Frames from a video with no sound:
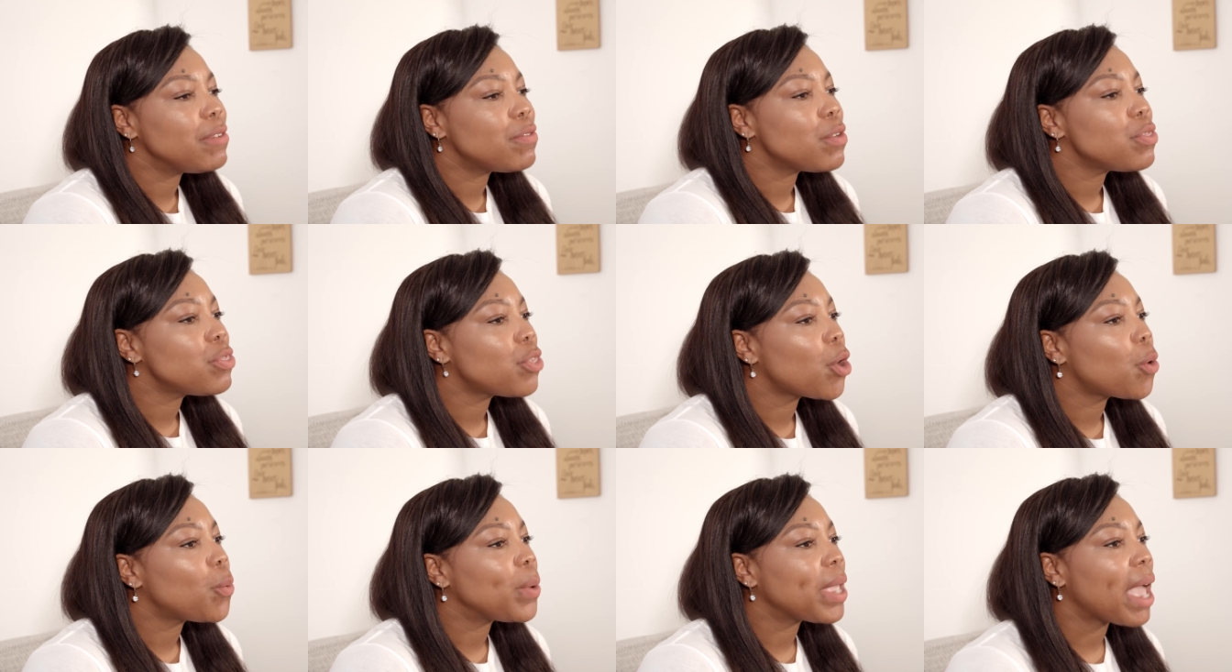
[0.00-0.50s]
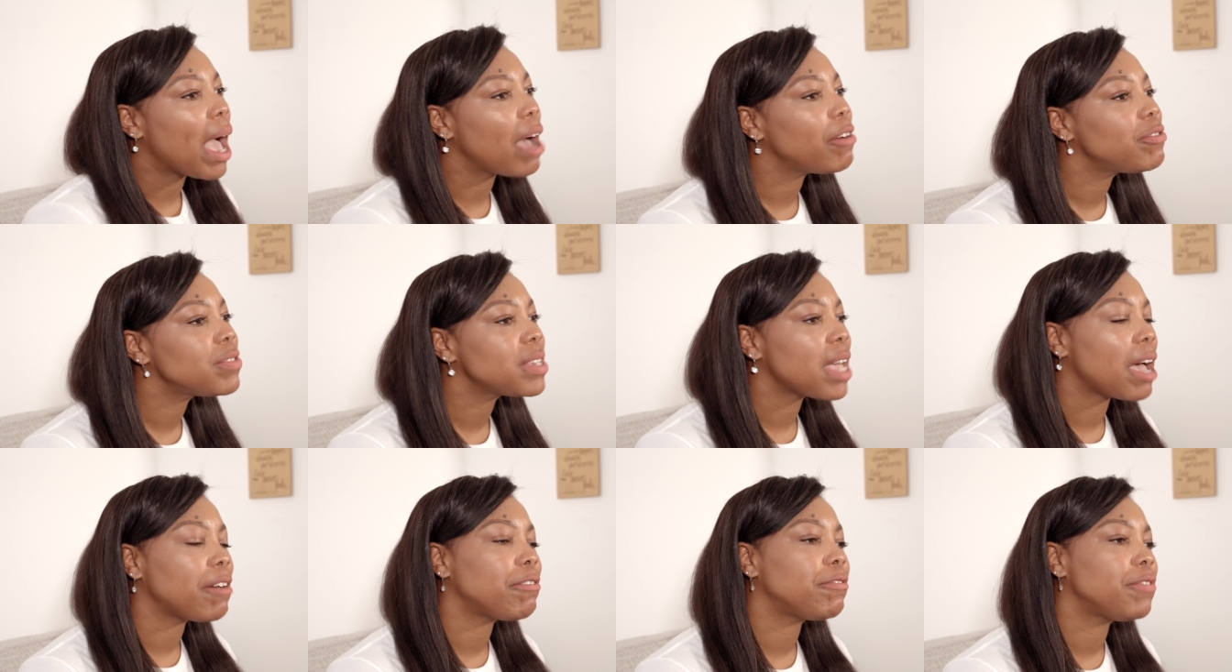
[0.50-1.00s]
Even though we
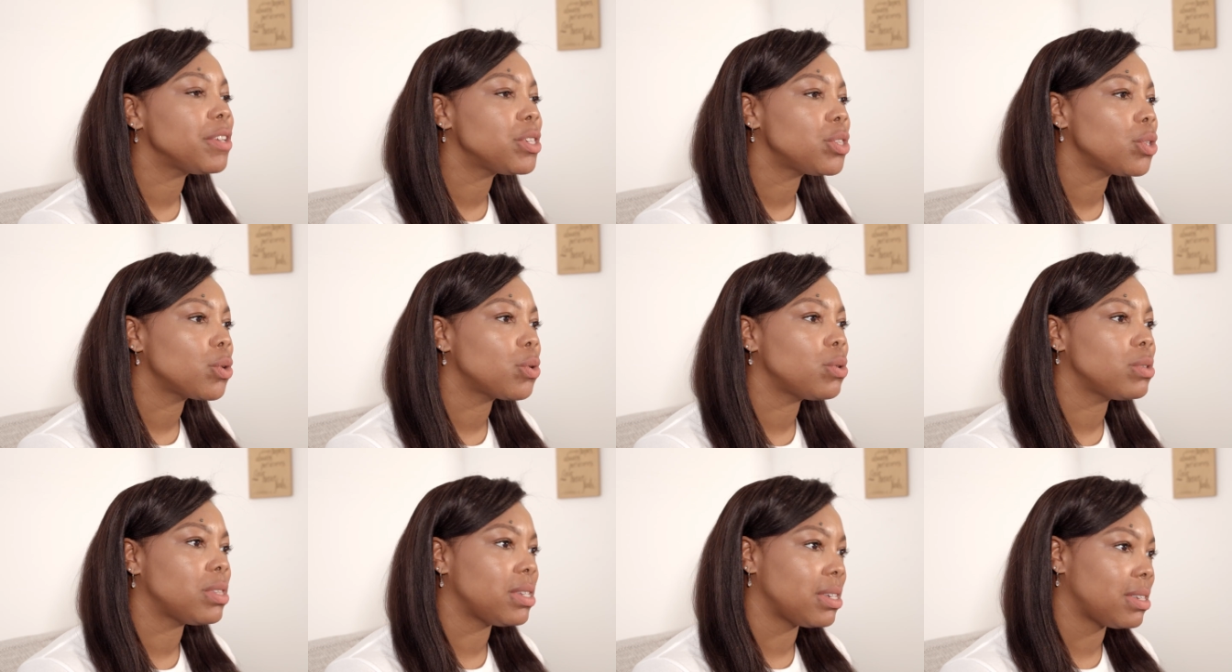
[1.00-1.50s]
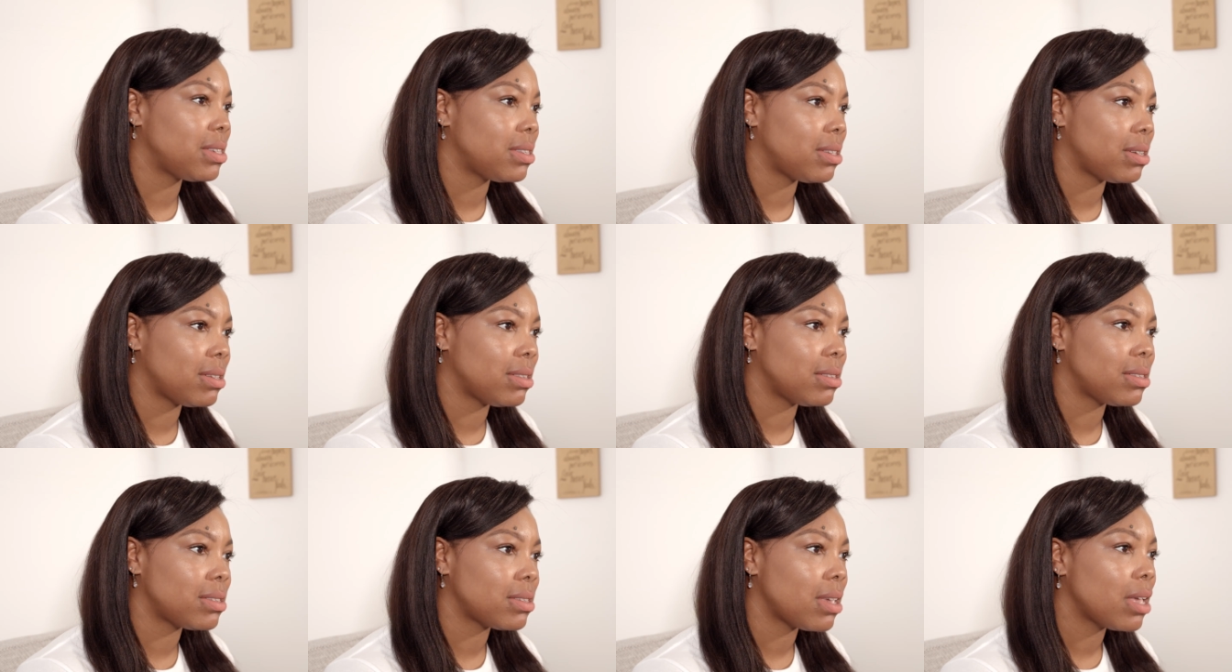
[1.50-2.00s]
have to have physical
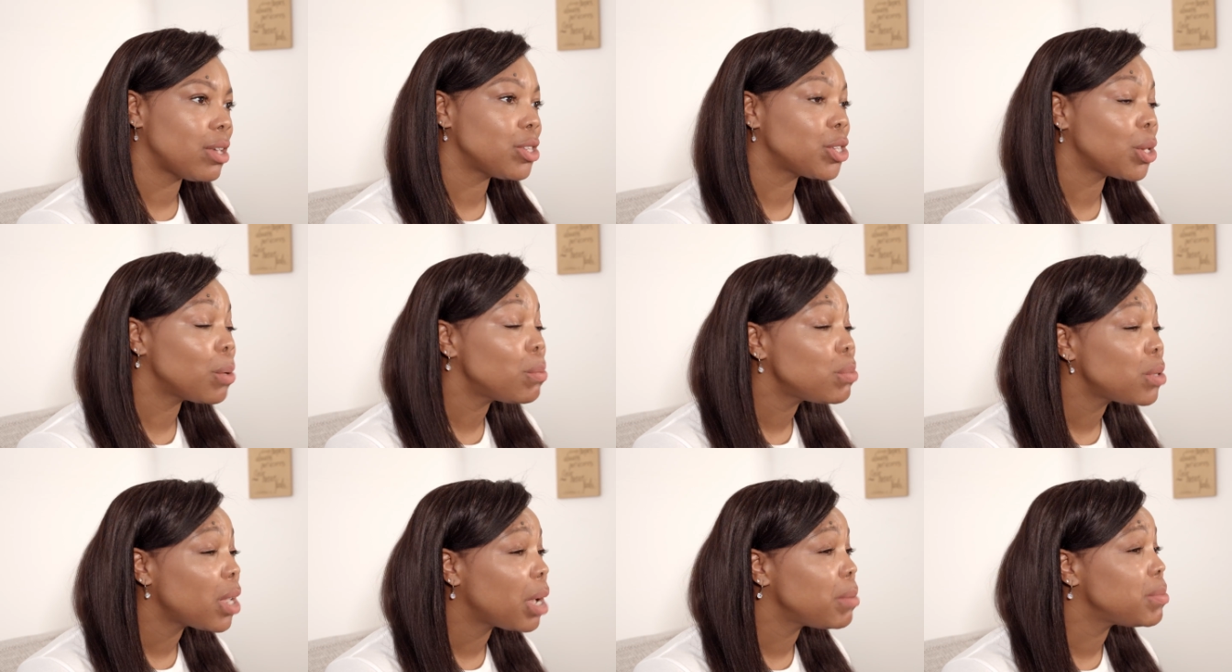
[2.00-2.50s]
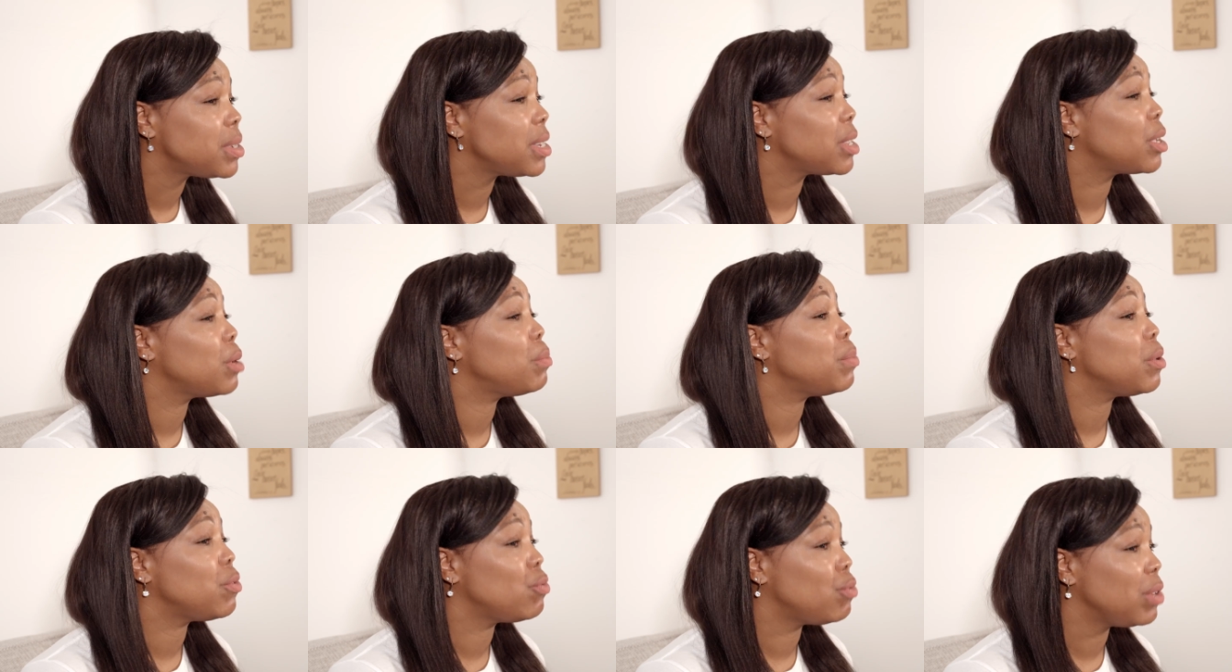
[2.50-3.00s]
distance,
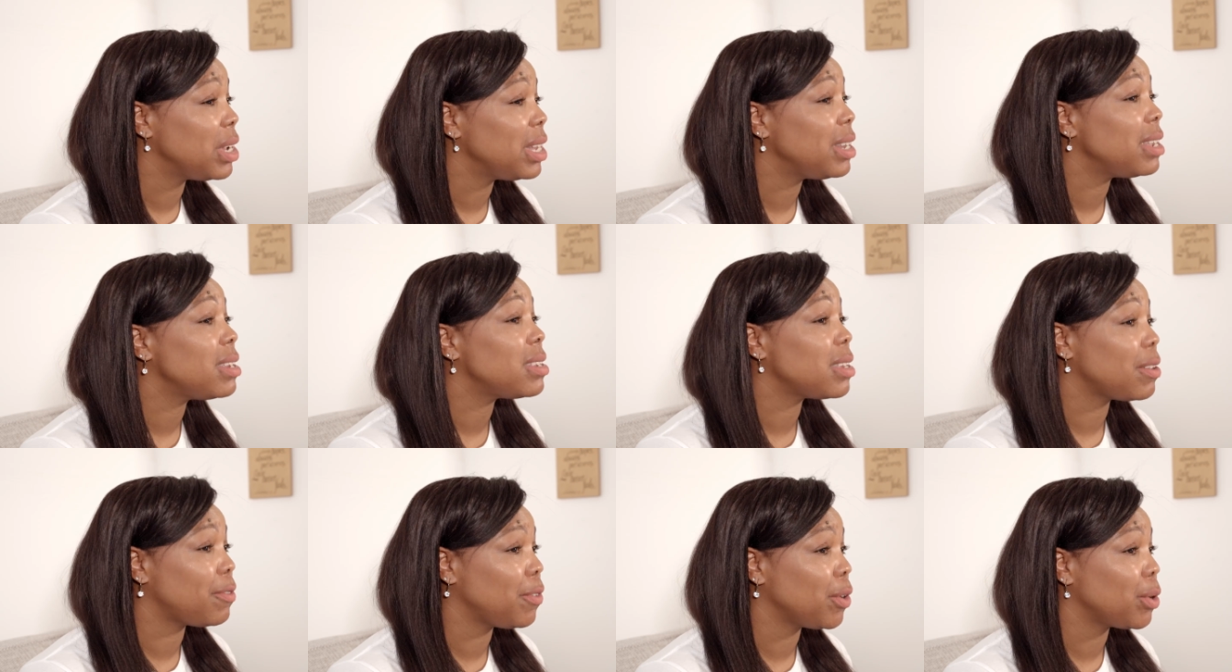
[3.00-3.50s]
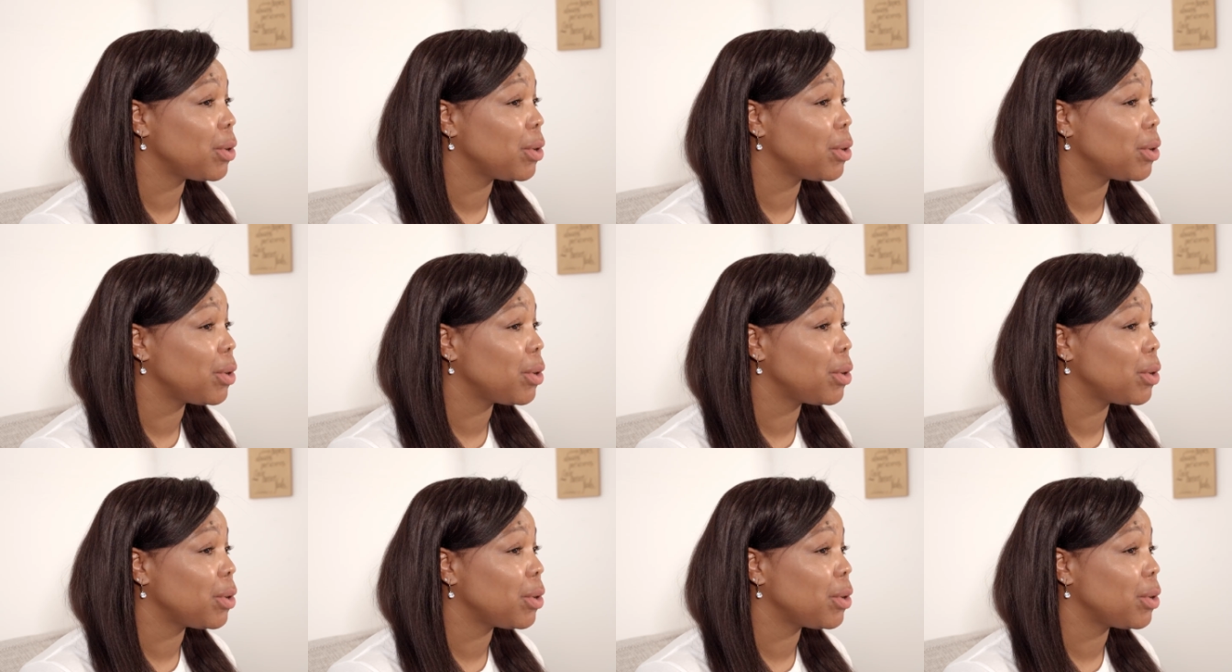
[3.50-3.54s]
sometimes it can be really